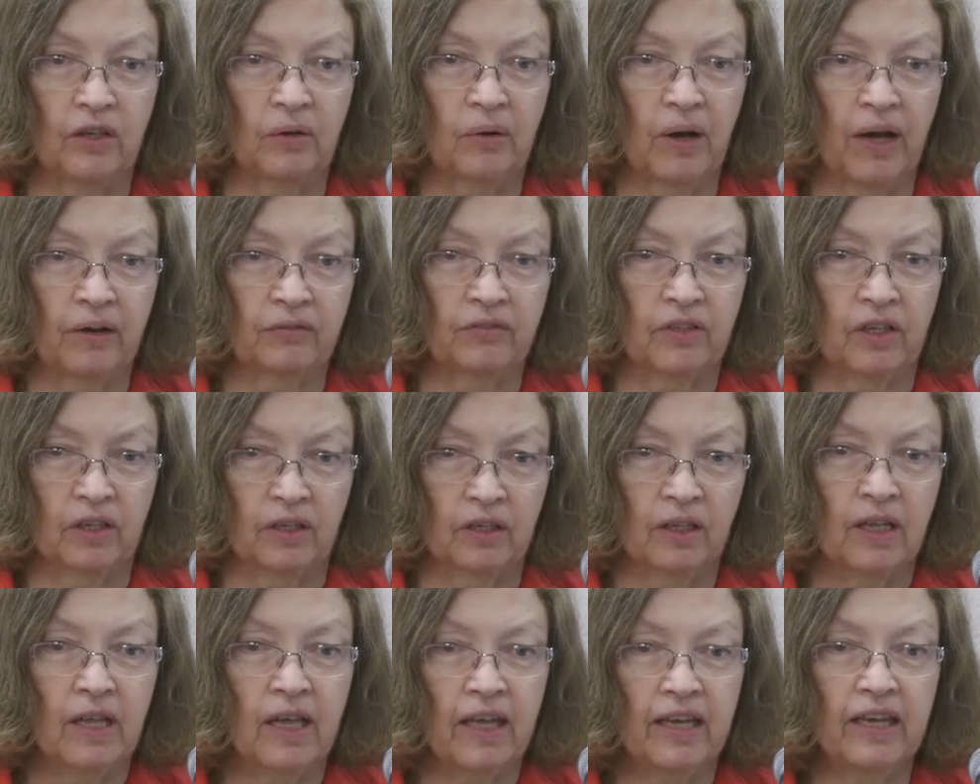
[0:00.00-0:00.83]
You have
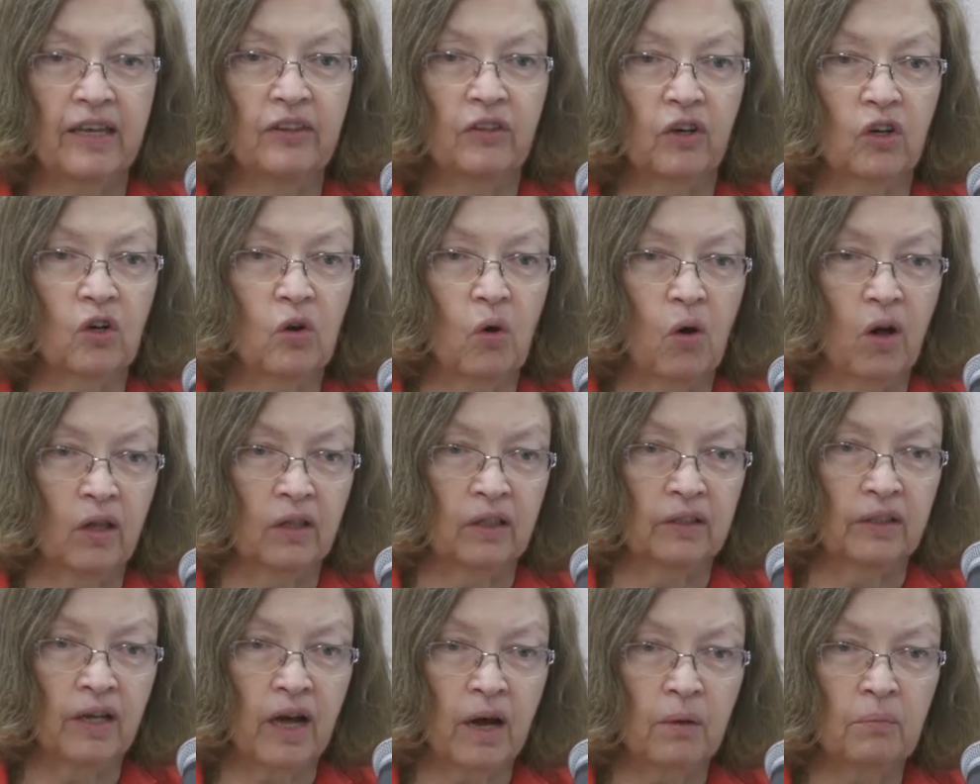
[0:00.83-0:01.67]
to either
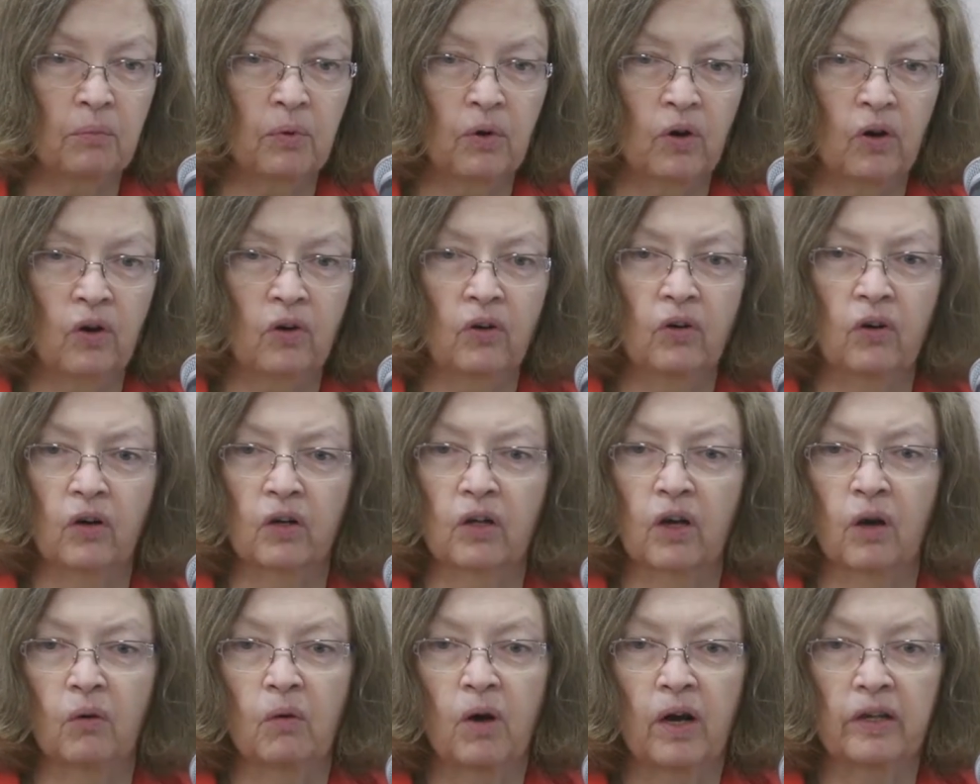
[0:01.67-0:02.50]
call a number or
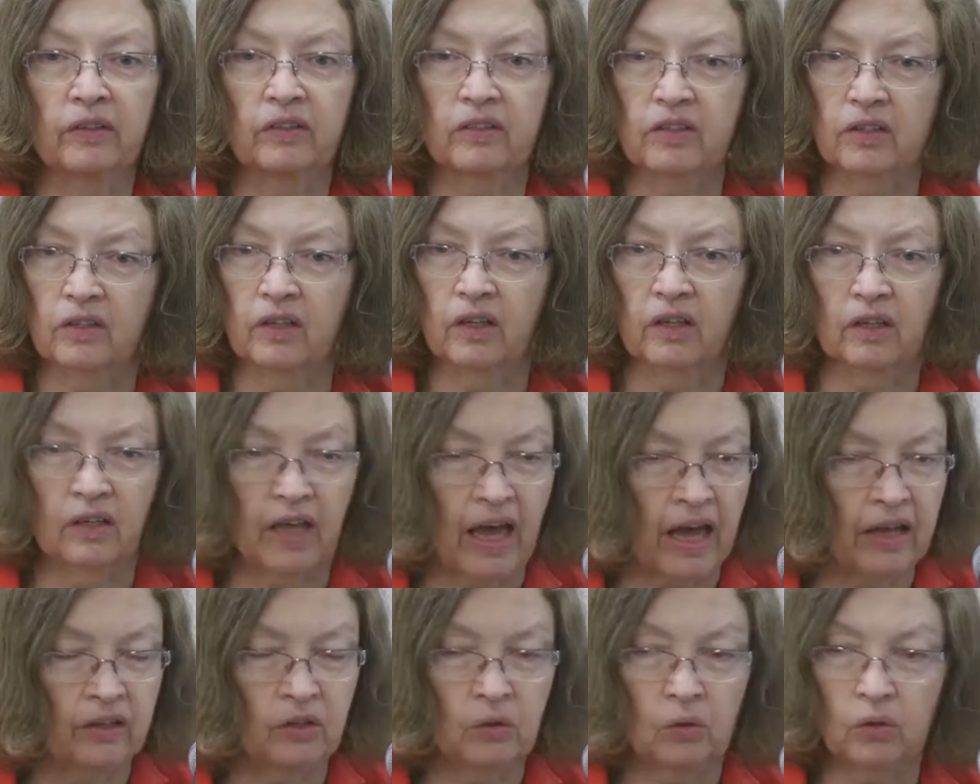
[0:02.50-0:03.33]
go on to the
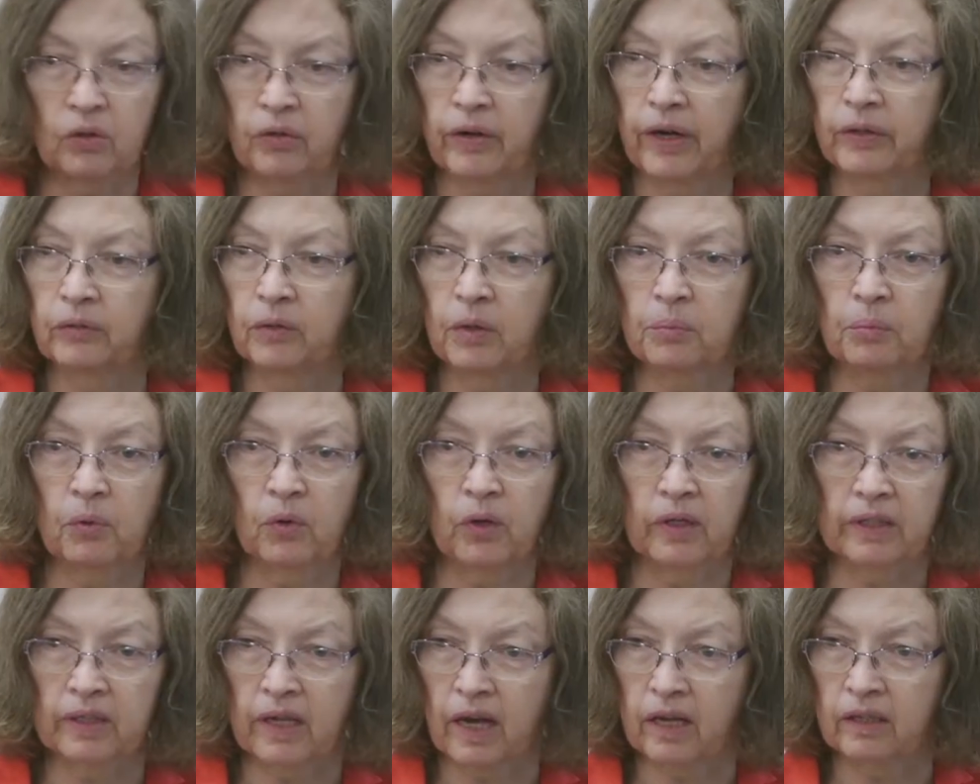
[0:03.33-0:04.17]

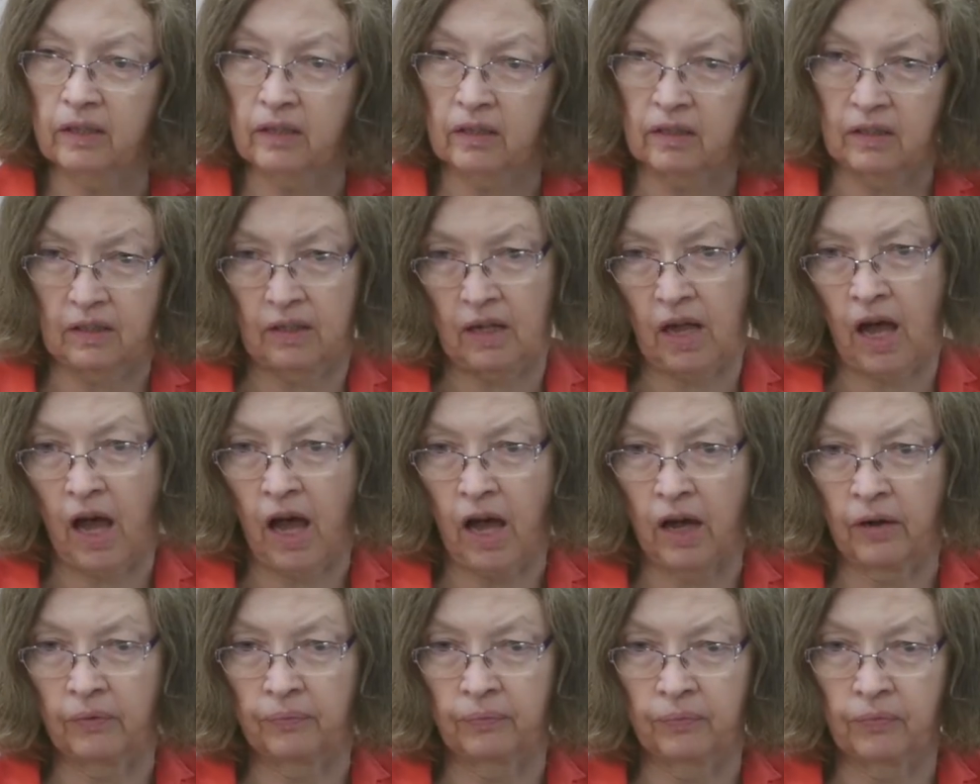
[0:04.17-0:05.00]

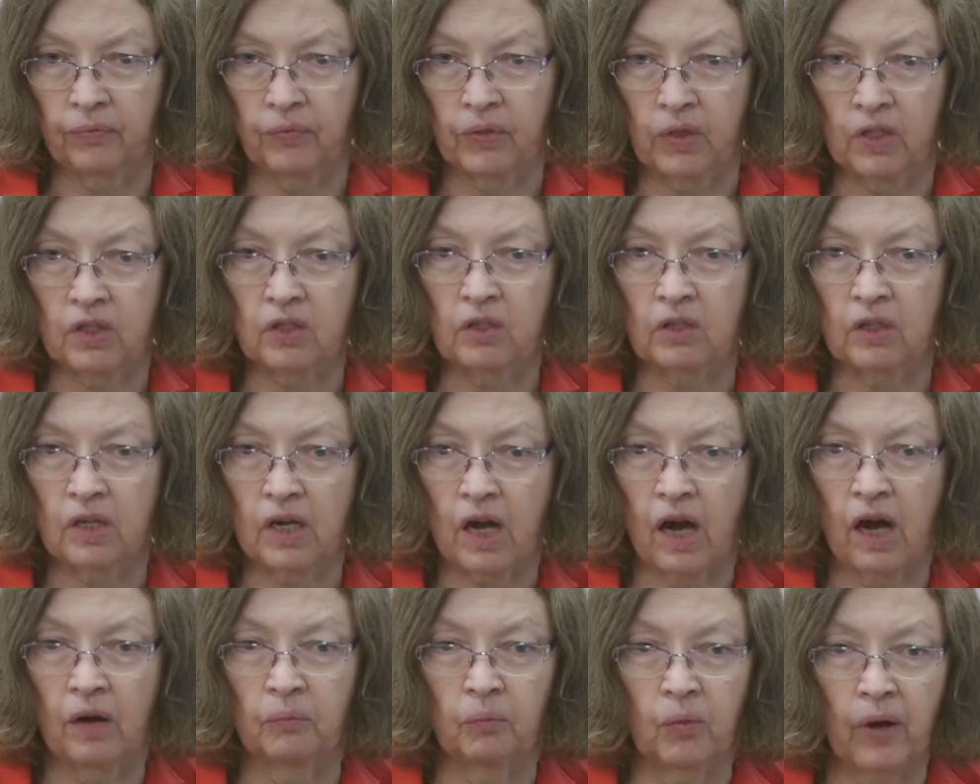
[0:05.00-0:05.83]
annualcreditreport.com
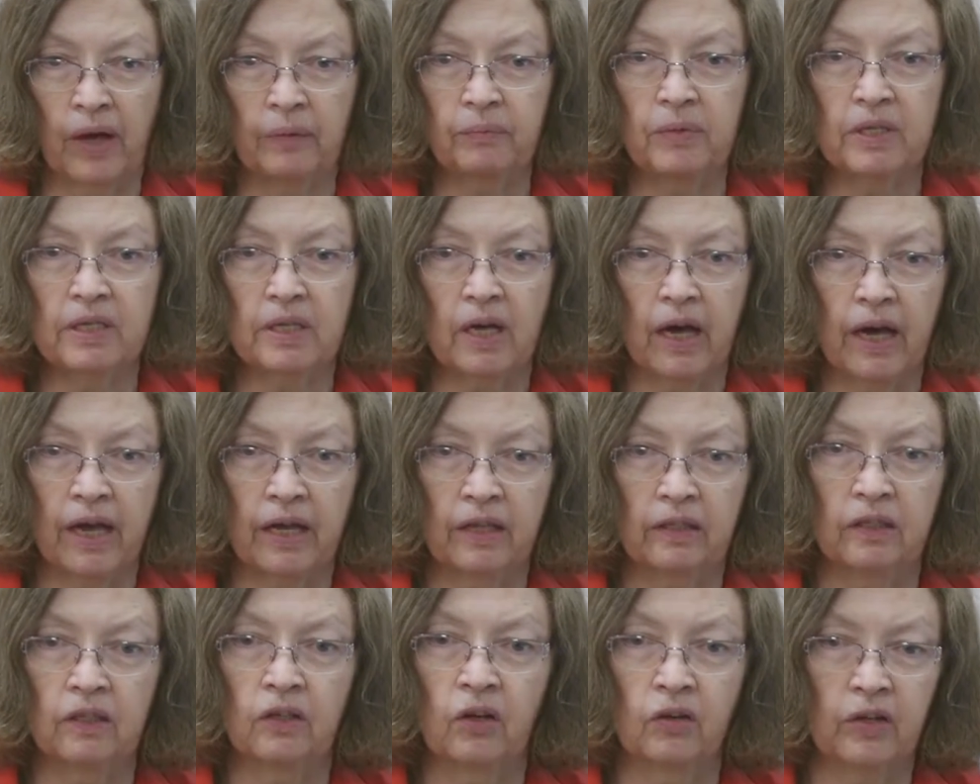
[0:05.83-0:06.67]

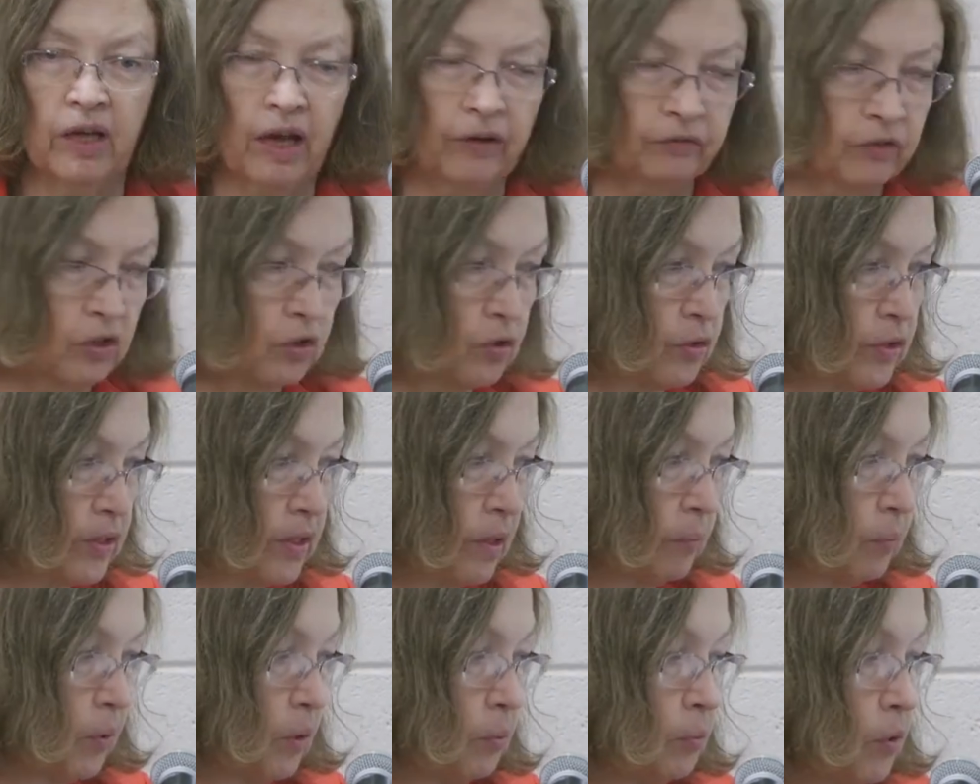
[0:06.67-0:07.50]
website. You have to do
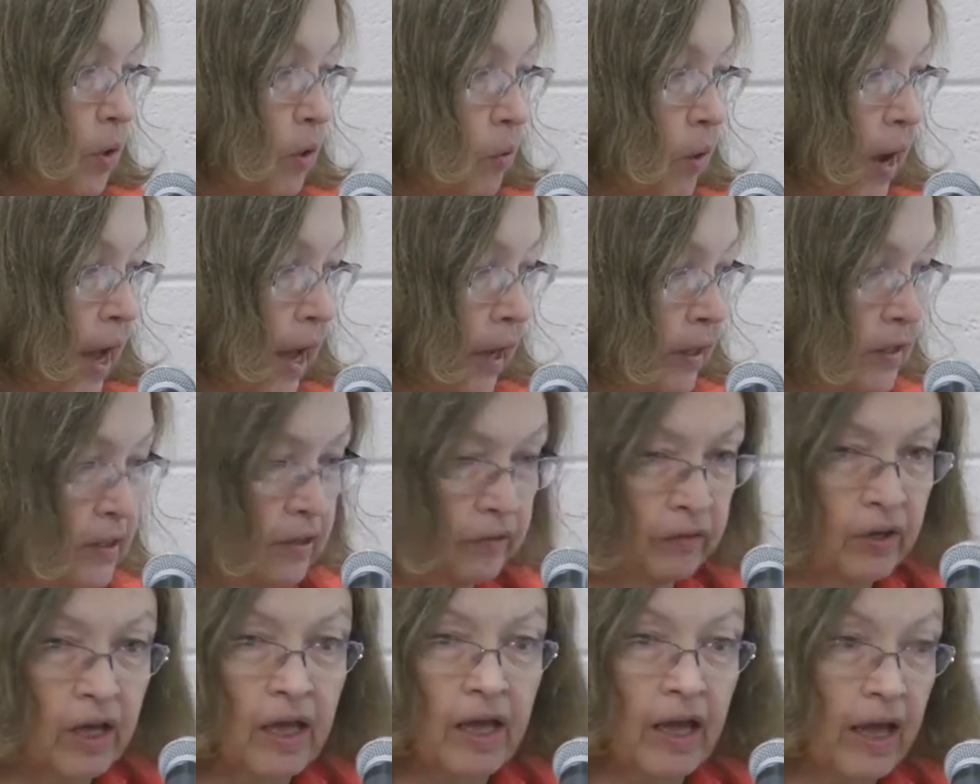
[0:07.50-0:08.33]
something
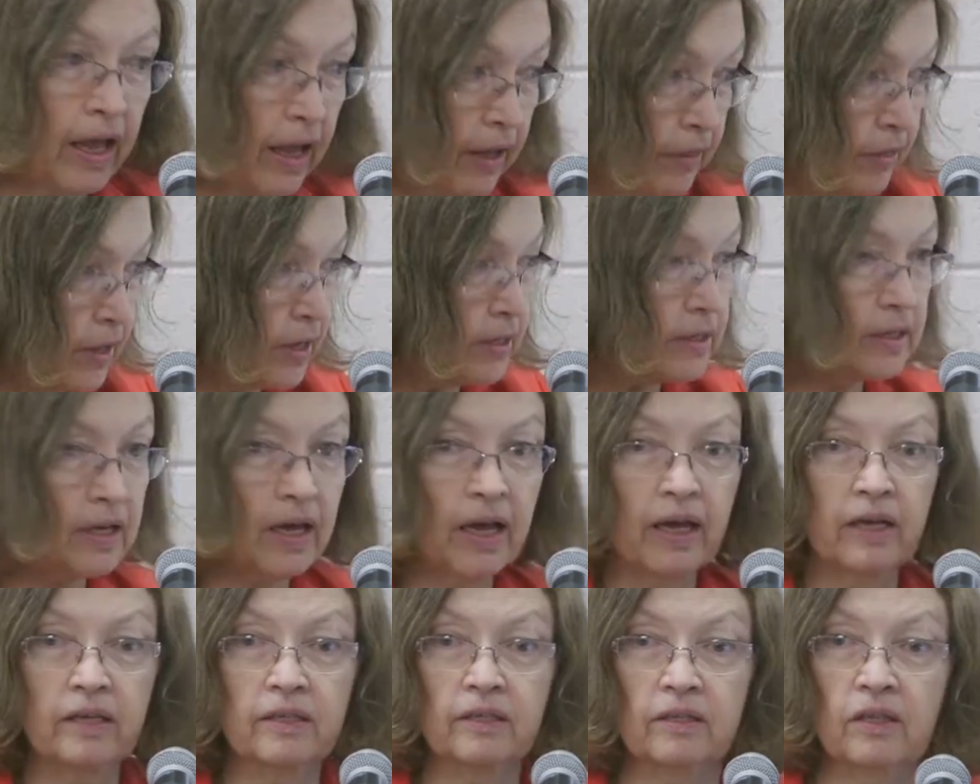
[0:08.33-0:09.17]
proactive. In this
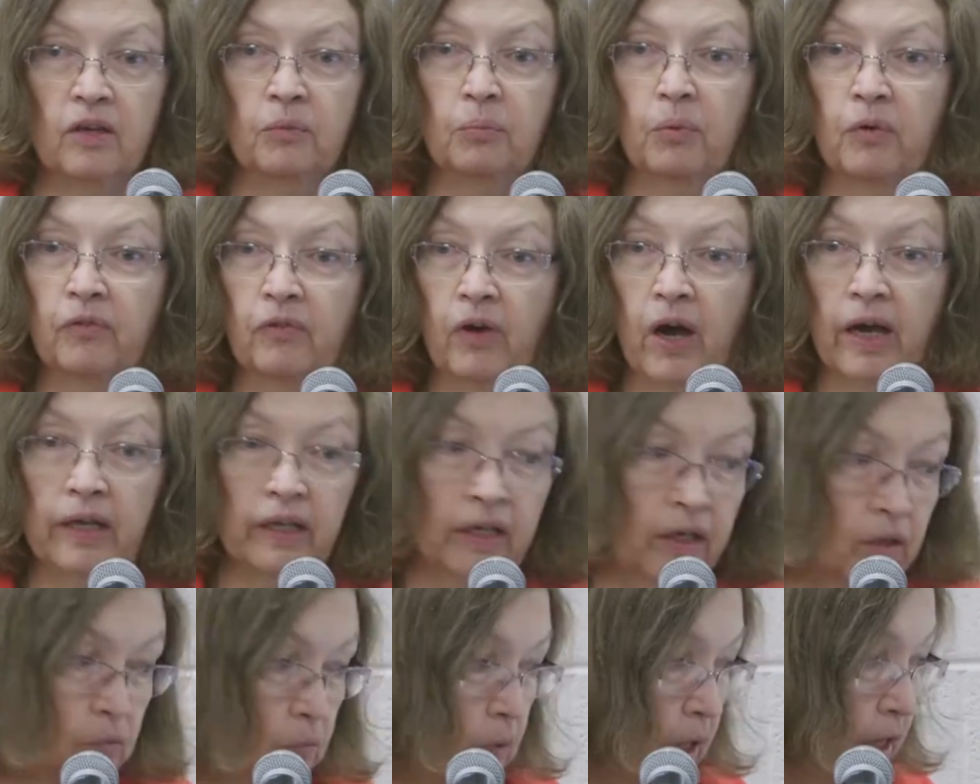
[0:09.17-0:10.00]
case, they're
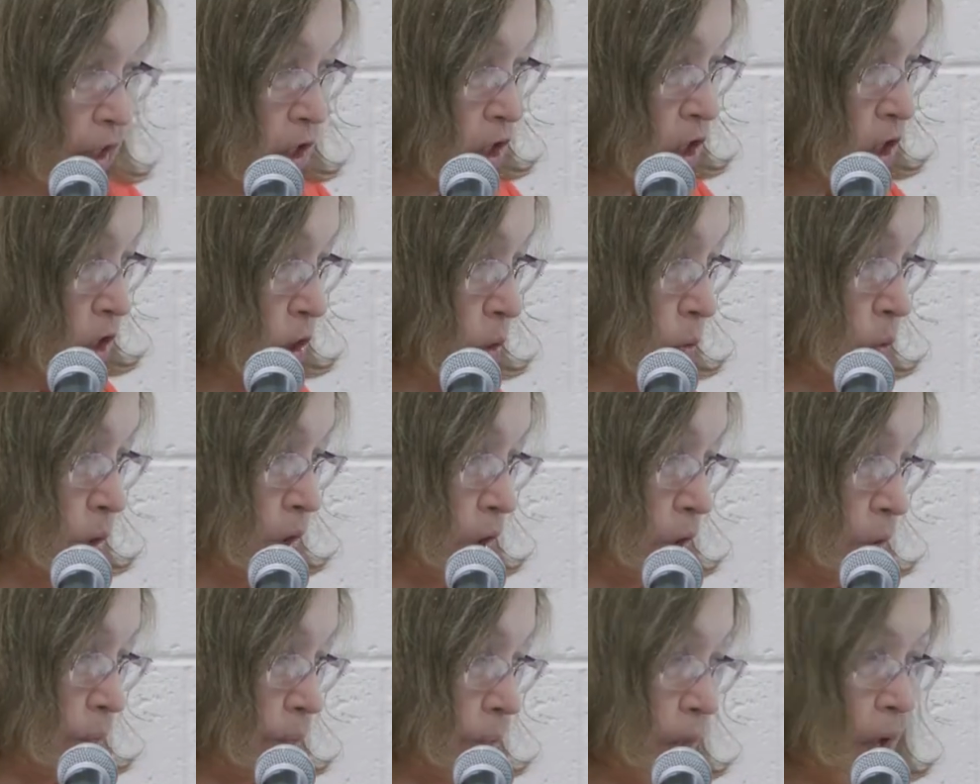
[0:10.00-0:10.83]
providing it right to
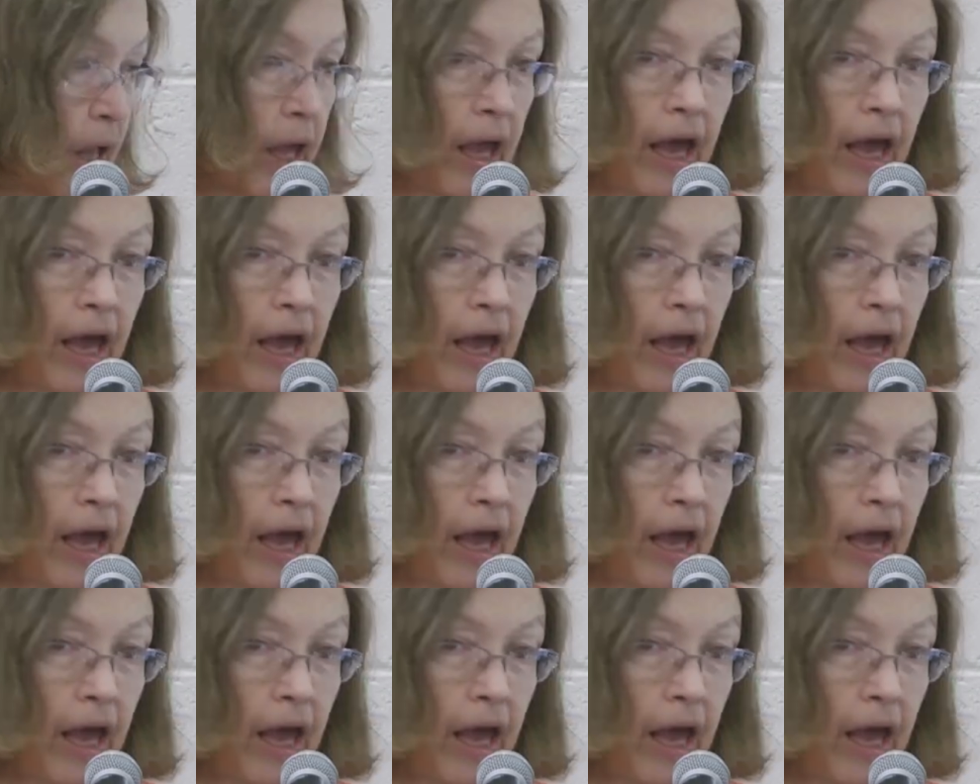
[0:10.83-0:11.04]
you.